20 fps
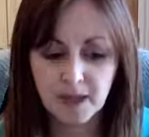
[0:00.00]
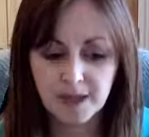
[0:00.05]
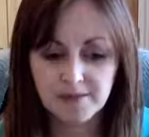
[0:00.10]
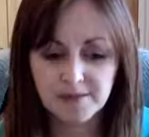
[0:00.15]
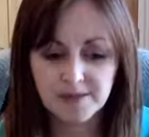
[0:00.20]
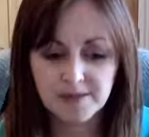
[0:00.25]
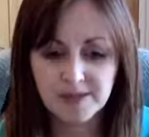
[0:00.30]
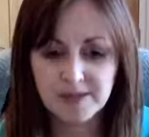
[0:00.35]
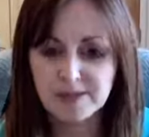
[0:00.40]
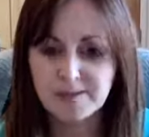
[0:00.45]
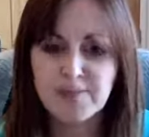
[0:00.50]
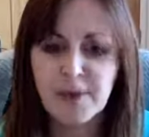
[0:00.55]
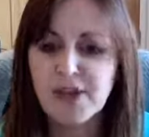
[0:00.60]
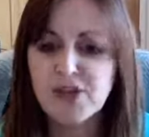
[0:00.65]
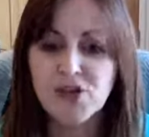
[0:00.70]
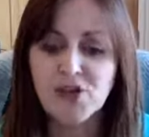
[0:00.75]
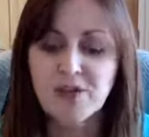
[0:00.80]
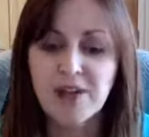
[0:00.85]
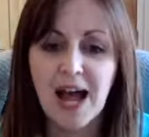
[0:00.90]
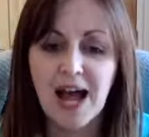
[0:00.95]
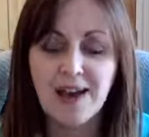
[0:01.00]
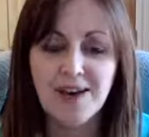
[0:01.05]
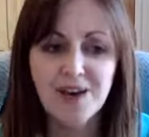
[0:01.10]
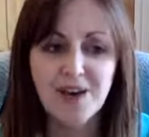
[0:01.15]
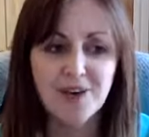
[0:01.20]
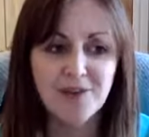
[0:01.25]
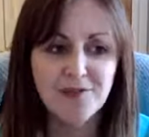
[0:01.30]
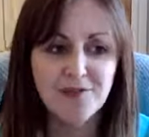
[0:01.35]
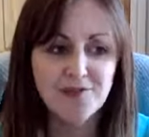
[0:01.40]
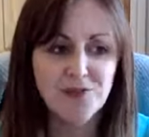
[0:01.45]
special kind
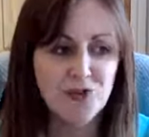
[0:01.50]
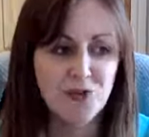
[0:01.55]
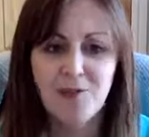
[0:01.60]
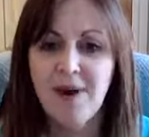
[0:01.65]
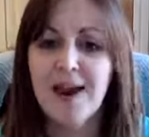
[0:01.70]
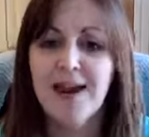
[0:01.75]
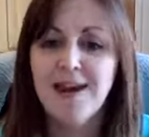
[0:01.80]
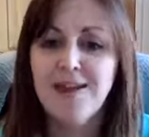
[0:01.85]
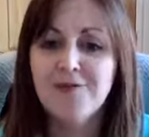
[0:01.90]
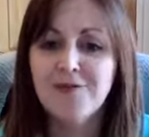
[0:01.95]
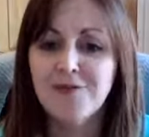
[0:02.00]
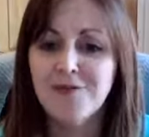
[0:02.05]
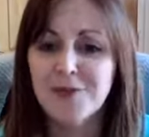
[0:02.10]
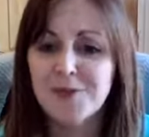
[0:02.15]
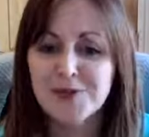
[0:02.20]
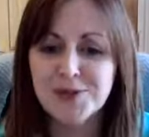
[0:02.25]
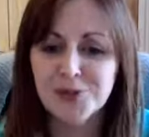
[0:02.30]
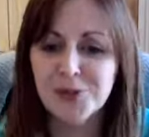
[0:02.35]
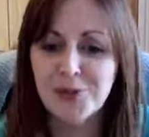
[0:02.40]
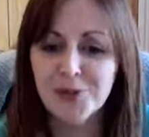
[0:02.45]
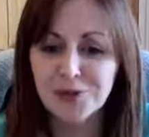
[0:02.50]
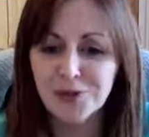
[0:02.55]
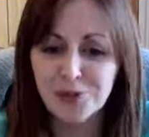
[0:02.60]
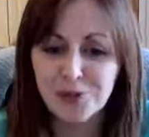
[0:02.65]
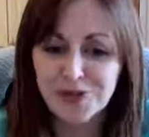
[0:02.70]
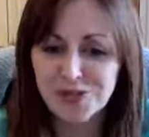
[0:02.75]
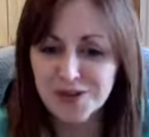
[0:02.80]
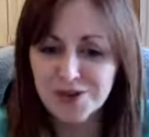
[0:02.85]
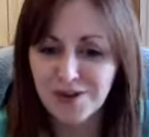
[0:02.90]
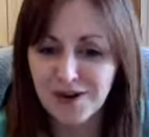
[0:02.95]
of training from a school of
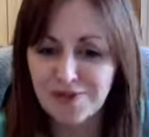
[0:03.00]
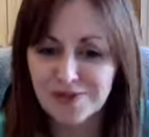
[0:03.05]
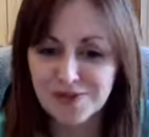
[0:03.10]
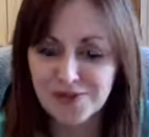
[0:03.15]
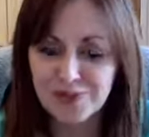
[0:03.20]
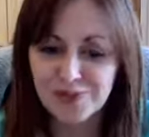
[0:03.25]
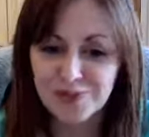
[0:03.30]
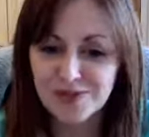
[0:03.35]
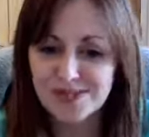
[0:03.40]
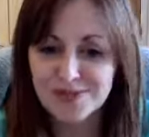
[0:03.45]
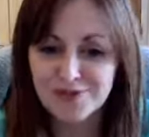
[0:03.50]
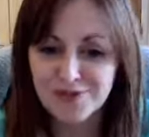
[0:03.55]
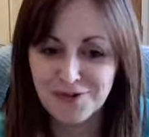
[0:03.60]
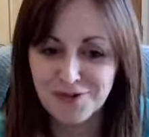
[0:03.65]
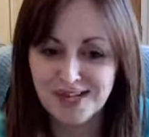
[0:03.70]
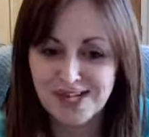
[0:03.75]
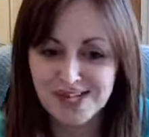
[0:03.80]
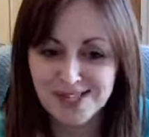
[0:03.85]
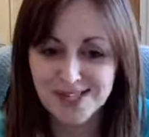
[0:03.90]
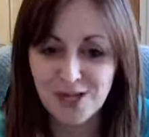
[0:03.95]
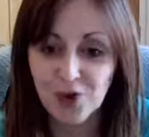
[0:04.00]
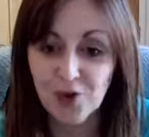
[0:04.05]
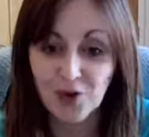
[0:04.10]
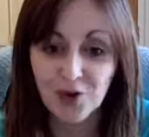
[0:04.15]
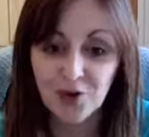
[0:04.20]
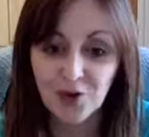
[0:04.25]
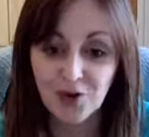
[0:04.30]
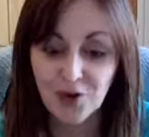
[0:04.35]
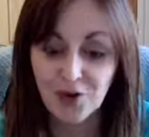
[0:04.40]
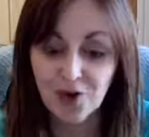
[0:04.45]
witchcraft and wizardry to
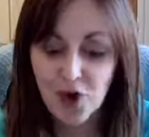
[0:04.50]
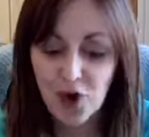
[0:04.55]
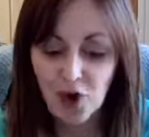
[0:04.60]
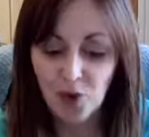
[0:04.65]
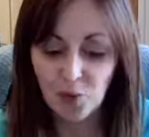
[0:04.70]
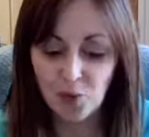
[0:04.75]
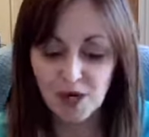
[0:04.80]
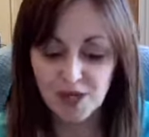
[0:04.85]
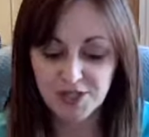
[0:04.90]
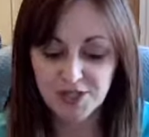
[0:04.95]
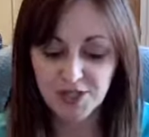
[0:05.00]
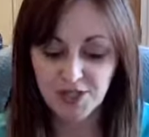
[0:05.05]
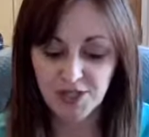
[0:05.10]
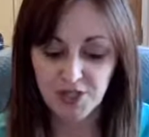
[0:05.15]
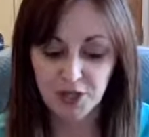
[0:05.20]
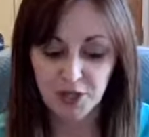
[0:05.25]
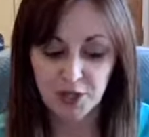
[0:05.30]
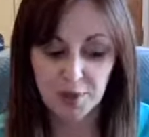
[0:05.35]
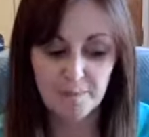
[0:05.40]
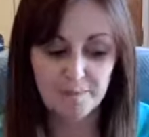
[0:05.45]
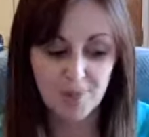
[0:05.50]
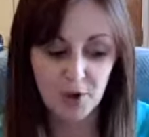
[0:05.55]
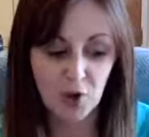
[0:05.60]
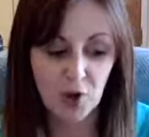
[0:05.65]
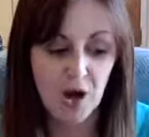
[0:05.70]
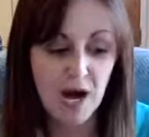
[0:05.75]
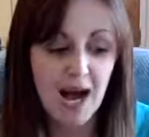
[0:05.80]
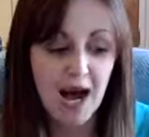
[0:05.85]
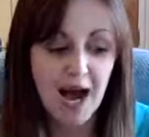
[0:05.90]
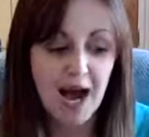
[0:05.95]
know what to do.
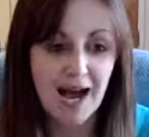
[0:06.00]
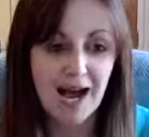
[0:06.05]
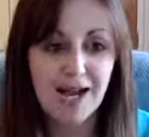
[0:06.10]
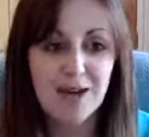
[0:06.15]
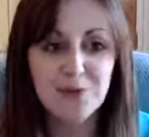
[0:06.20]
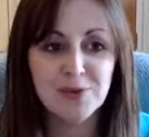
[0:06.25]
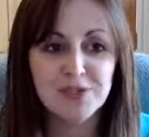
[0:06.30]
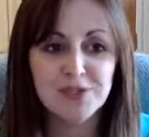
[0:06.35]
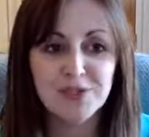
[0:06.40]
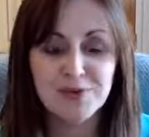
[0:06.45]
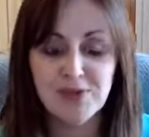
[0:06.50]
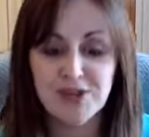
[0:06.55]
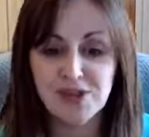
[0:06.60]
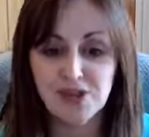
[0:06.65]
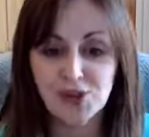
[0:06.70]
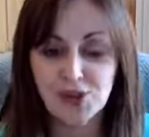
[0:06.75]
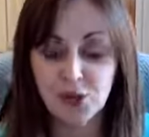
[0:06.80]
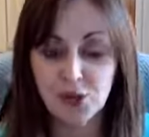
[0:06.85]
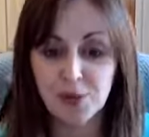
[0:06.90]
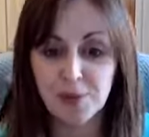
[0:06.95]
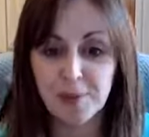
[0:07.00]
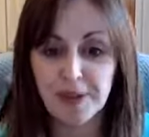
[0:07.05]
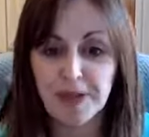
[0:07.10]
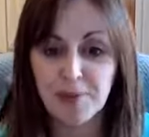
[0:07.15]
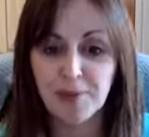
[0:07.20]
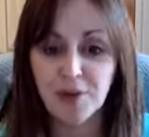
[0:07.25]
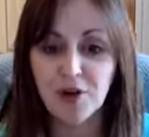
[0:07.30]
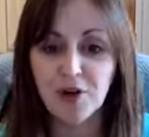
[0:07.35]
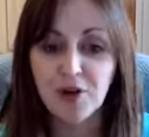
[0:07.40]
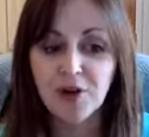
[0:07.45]
But I want to reassure
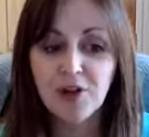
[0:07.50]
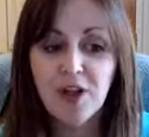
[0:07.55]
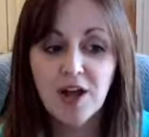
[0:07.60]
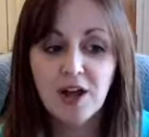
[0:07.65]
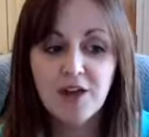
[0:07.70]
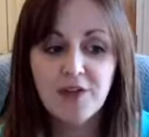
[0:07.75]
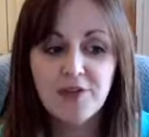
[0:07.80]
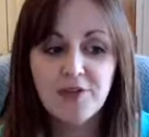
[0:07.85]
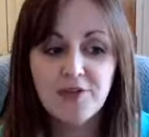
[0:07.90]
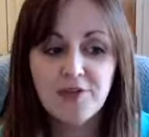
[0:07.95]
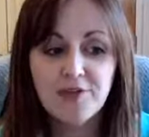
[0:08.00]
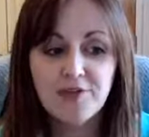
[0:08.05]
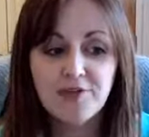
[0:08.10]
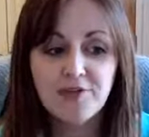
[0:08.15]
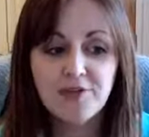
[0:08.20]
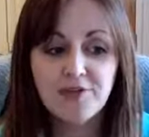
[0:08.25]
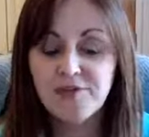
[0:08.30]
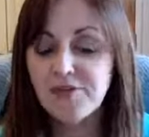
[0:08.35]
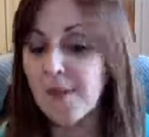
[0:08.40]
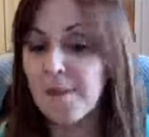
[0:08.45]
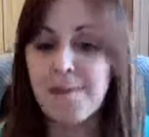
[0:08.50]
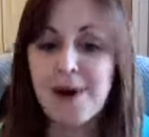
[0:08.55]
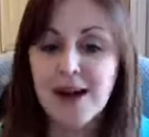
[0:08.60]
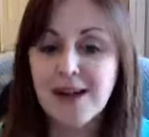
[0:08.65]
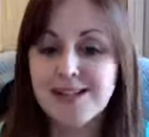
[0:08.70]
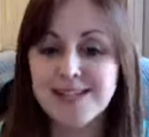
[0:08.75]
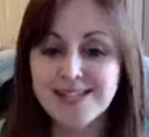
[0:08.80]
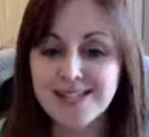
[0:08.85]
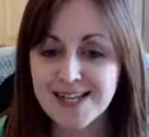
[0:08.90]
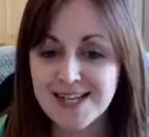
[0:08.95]
people that
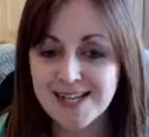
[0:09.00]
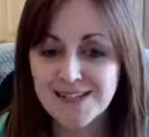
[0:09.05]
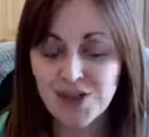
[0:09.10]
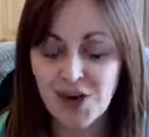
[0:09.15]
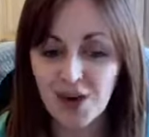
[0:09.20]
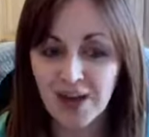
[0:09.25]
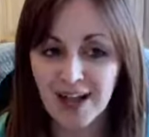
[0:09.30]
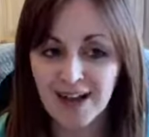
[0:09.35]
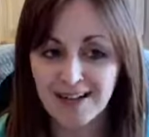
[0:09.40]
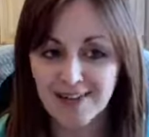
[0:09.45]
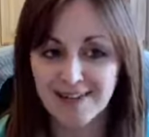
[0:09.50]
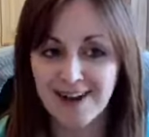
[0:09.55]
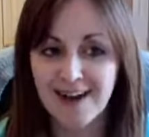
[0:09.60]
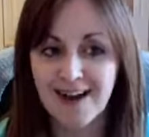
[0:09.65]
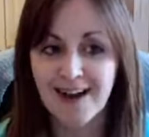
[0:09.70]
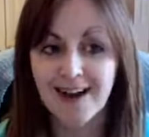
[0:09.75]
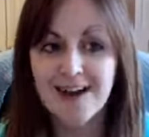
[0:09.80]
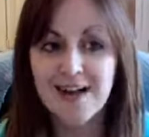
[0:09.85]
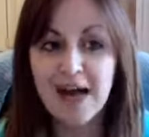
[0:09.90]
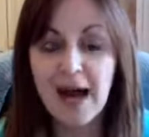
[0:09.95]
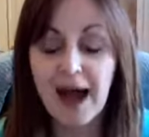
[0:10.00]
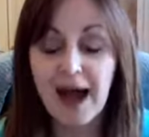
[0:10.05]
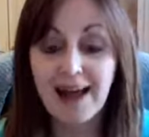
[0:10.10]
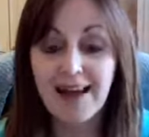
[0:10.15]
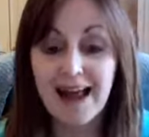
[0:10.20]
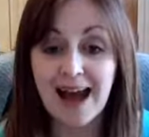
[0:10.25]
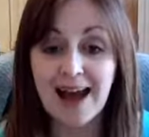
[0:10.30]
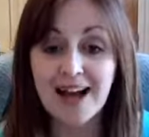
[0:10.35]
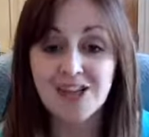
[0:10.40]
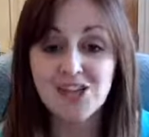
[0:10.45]
marketing is not like that, and
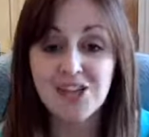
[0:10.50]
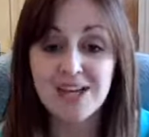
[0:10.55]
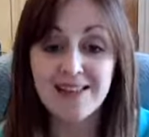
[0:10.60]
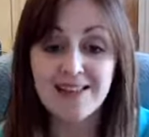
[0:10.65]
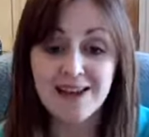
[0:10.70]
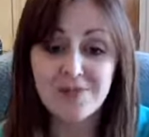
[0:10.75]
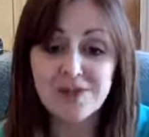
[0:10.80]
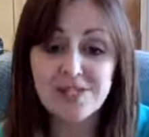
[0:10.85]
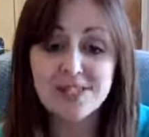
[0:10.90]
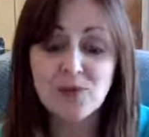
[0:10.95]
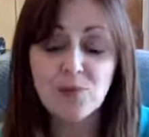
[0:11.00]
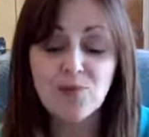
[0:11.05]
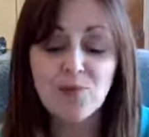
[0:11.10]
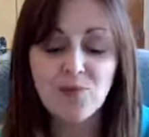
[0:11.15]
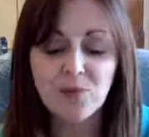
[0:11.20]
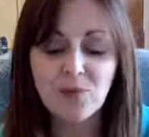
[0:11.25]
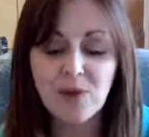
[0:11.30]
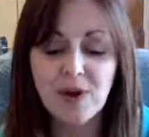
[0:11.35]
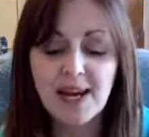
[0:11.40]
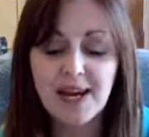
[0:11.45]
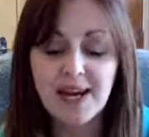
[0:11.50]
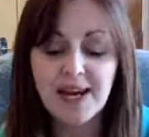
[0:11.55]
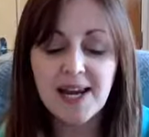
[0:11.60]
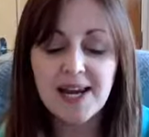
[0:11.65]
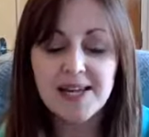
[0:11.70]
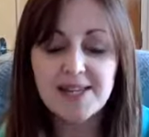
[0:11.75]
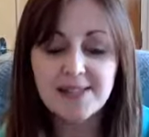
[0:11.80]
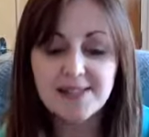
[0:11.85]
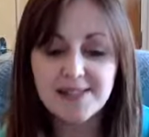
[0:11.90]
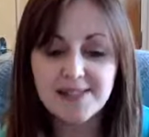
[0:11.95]
actually there are some
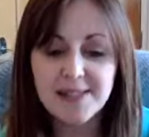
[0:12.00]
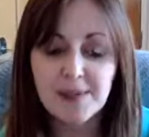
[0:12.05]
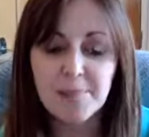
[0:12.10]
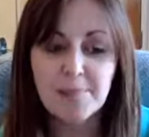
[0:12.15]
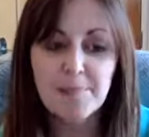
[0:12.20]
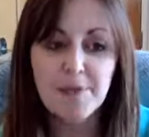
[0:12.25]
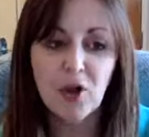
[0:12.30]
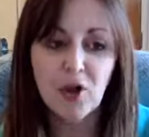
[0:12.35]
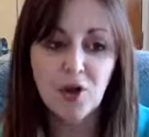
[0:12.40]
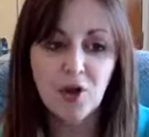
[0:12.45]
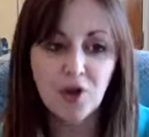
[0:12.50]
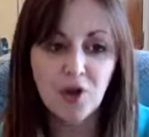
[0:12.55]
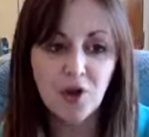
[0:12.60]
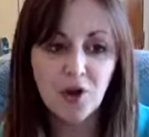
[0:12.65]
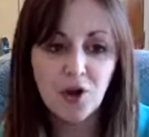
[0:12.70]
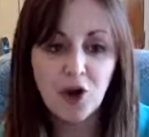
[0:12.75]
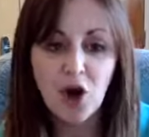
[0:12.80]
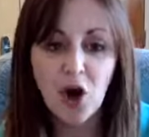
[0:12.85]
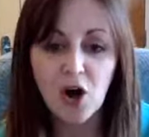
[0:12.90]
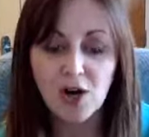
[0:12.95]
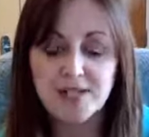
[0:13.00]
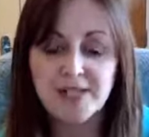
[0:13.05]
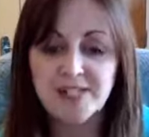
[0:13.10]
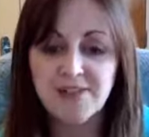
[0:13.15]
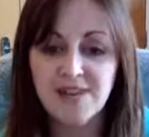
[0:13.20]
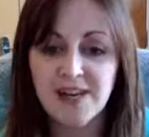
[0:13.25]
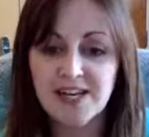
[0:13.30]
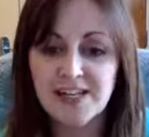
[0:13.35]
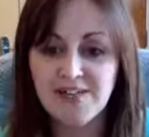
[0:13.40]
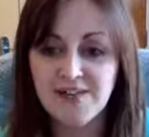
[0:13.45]
really simple,
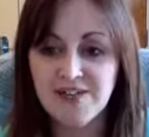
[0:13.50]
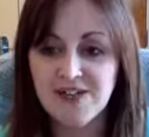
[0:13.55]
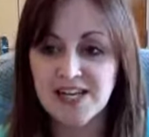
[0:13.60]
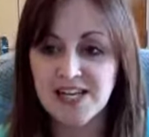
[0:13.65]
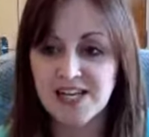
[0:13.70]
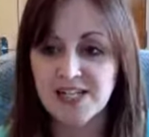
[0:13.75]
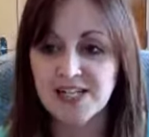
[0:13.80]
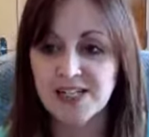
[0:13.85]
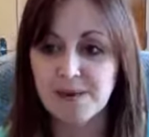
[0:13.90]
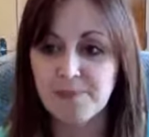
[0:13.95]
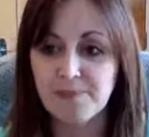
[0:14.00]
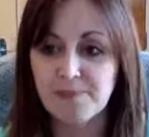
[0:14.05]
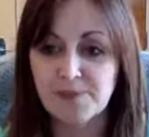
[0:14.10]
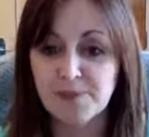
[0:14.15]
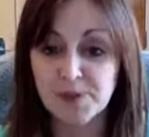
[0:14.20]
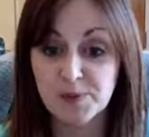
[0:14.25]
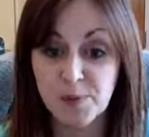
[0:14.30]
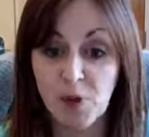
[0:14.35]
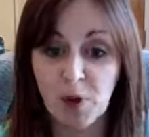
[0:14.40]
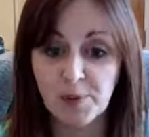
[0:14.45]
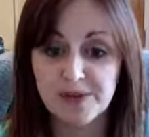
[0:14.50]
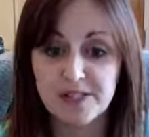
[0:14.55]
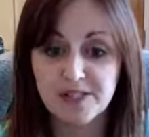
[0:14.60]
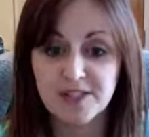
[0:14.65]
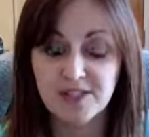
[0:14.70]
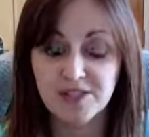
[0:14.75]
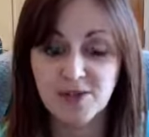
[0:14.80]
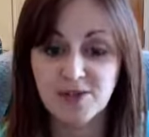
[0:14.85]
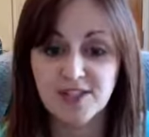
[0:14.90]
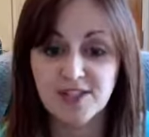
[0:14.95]
cost-effective things that small
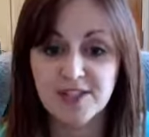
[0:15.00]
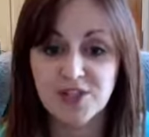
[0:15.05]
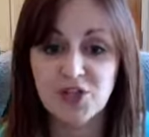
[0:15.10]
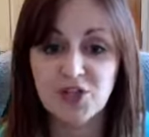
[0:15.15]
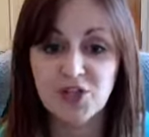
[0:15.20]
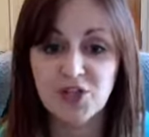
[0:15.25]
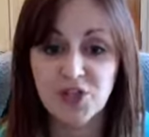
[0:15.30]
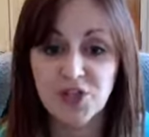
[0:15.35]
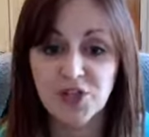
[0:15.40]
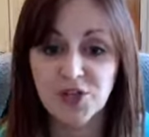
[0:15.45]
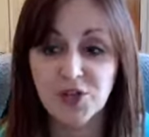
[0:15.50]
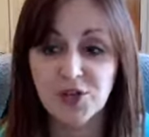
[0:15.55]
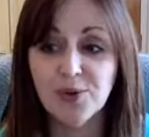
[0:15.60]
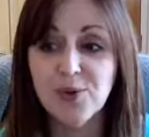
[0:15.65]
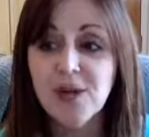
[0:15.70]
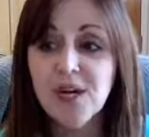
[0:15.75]
business owners can do